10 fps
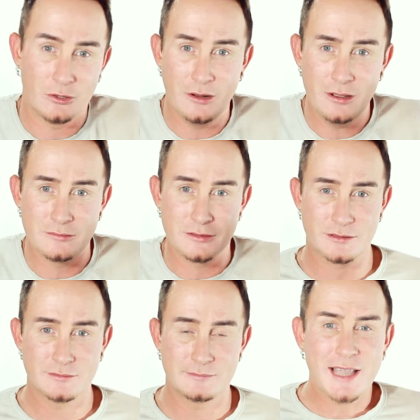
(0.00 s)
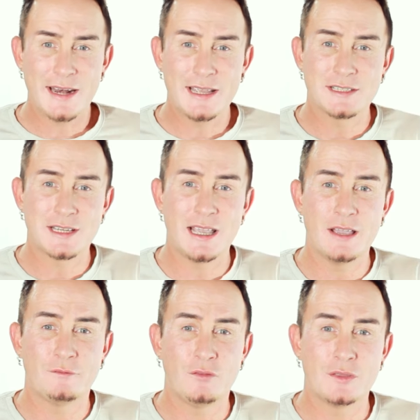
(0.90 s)
who knows? That is
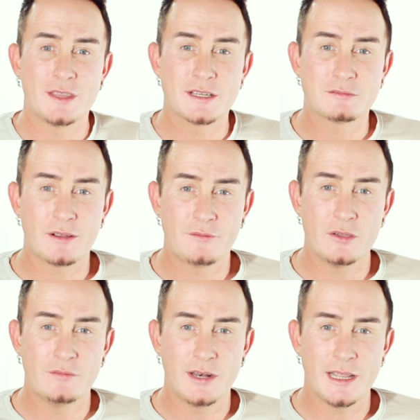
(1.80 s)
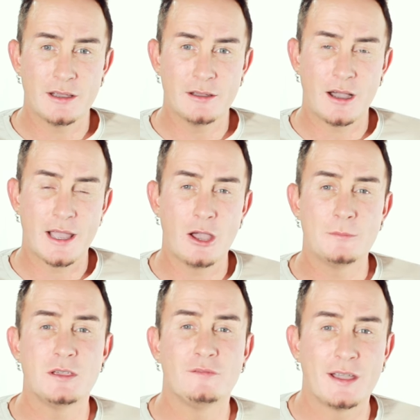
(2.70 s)
it for this review video. I
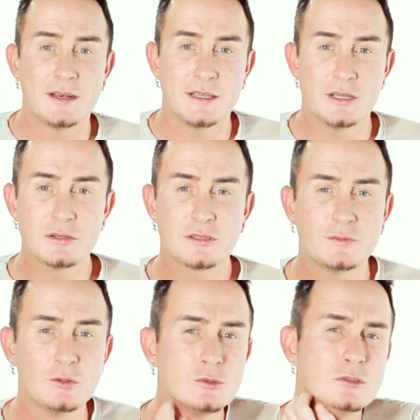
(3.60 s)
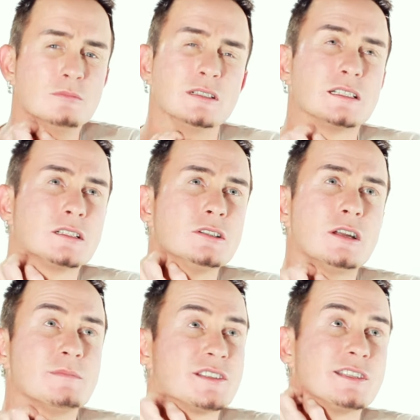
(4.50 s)
hope you found it useful. Oh my
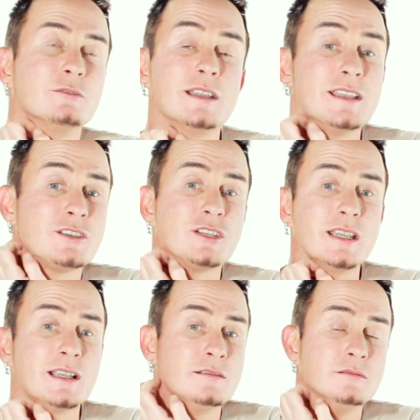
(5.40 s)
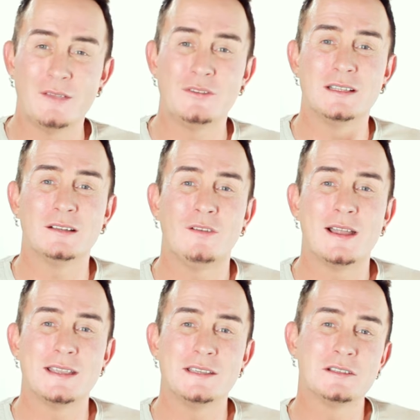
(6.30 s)
god, I'm still itching. If you did
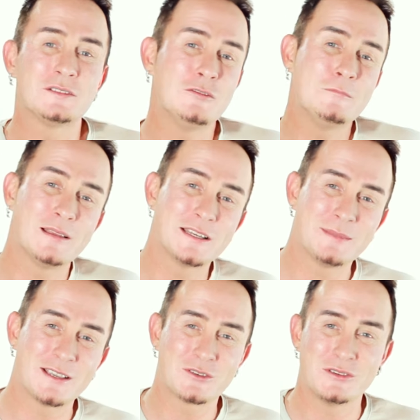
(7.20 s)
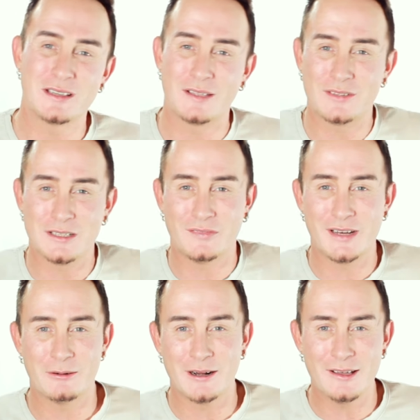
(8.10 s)
find it useful, please make sure you give this
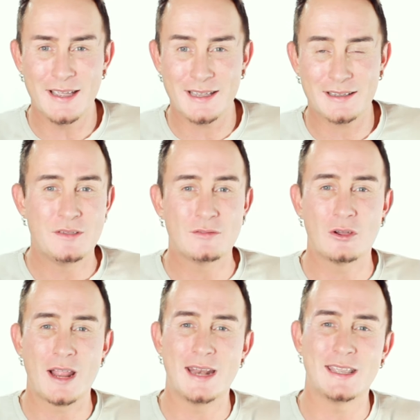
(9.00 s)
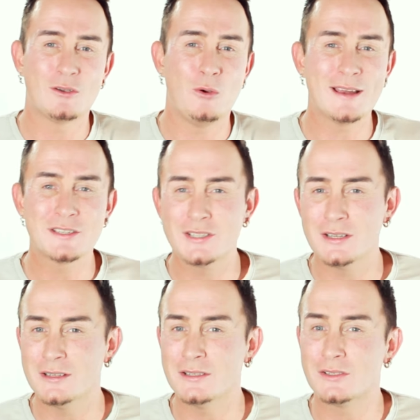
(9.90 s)
video a like. If you've got any
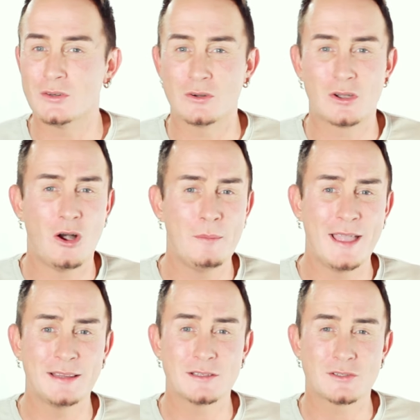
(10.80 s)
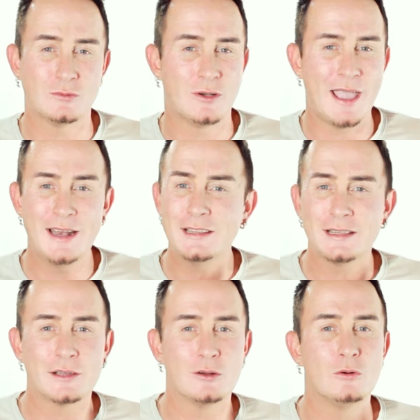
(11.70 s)
questions or comments or
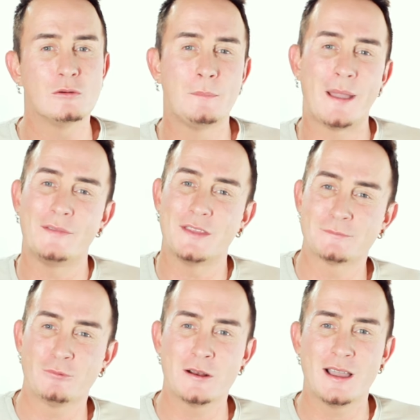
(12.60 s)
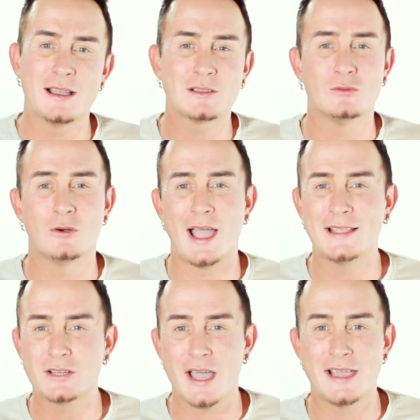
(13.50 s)
anything at all about this product or
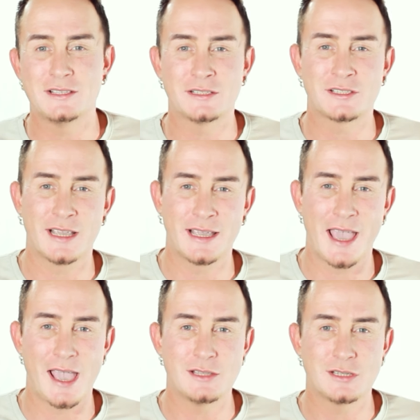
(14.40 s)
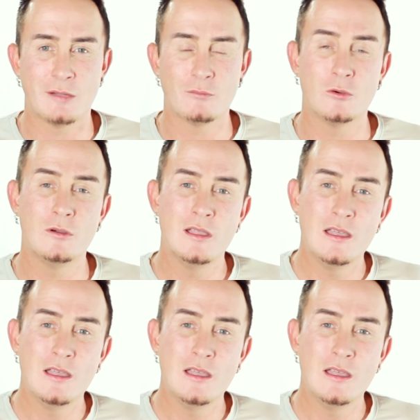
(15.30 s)
anti-aging skincare in general,